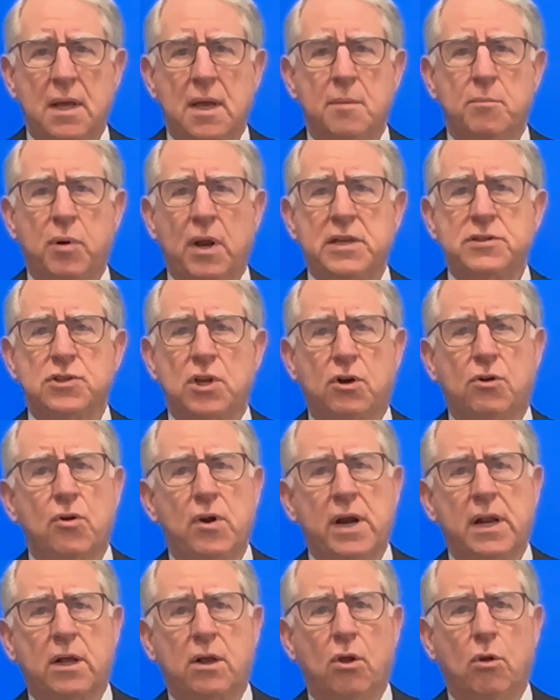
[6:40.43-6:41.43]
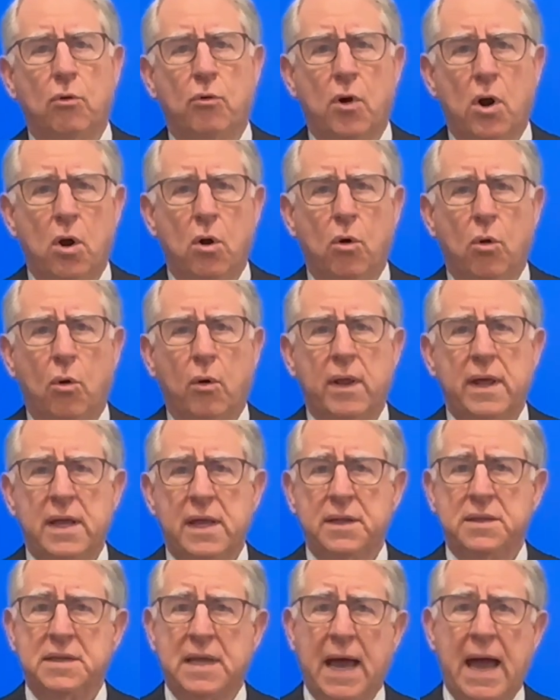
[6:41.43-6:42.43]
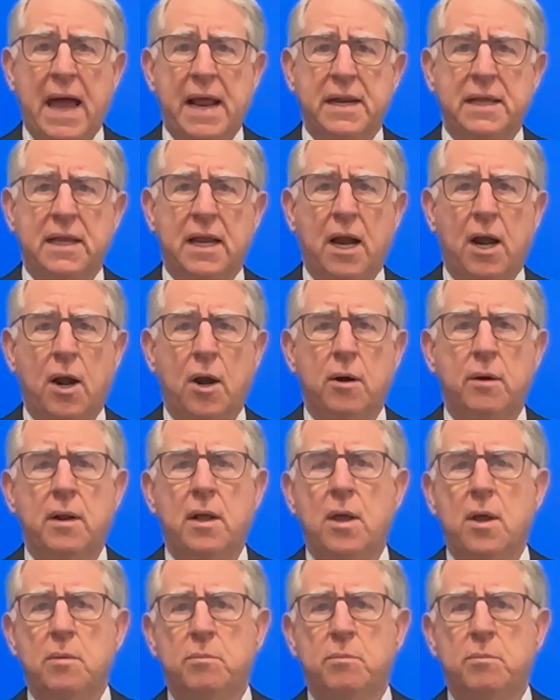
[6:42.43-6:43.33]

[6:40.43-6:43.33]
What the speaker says: plays a critical role in guiding our